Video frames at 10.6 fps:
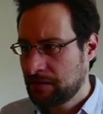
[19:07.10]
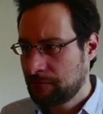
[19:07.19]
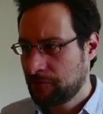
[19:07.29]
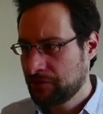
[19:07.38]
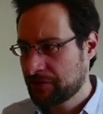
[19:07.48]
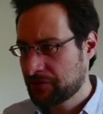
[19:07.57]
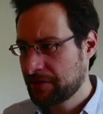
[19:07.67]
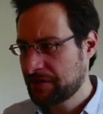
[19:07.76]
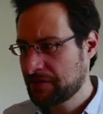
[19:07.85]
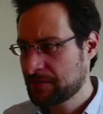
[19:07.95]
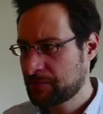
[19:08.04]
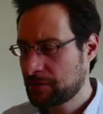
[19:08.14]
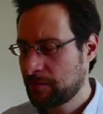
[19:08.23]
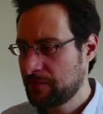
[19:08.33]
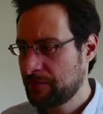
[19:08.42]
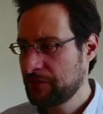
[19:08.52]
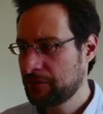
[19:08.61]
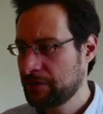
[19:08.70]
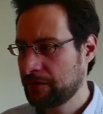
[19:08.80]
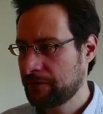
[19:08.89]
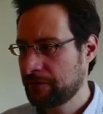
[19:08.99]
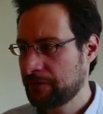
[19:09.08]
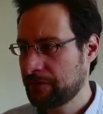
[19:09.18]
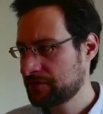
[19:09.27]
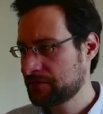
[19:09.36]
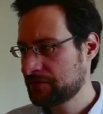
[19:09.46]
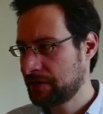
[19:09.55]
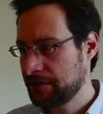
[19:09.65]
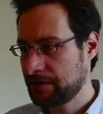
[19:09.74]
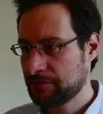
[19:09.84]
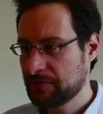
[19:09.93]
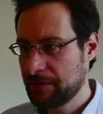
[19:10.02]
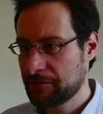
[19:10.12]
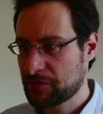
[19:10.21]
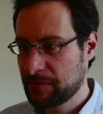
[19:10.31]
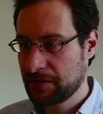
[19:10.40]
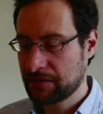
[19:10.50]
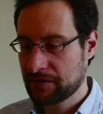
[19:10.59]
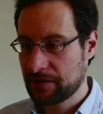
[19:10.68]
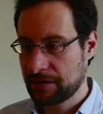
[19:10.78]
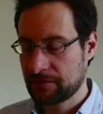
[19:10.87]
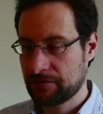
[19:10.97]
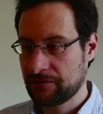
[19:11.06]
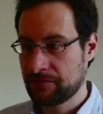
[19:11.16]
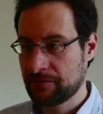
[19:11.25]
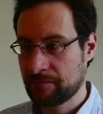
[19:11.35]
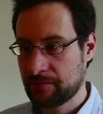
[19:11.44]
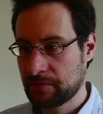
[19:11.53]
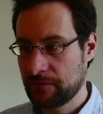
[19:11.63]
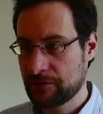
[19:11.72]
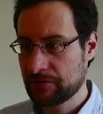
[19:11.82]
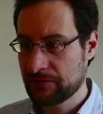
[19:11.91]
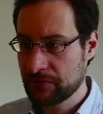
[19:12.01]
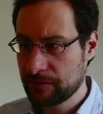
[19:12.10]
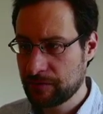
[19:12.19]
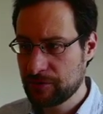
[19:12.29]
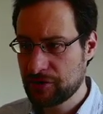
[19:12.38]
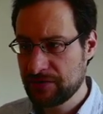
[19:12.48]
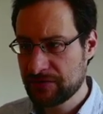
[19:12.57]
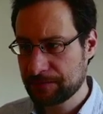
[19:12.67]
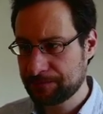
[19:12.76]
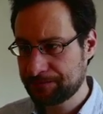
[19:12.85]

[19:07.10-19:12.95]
wonder, so that is a problem if you don't have advanced lightouts management like on professional server machines.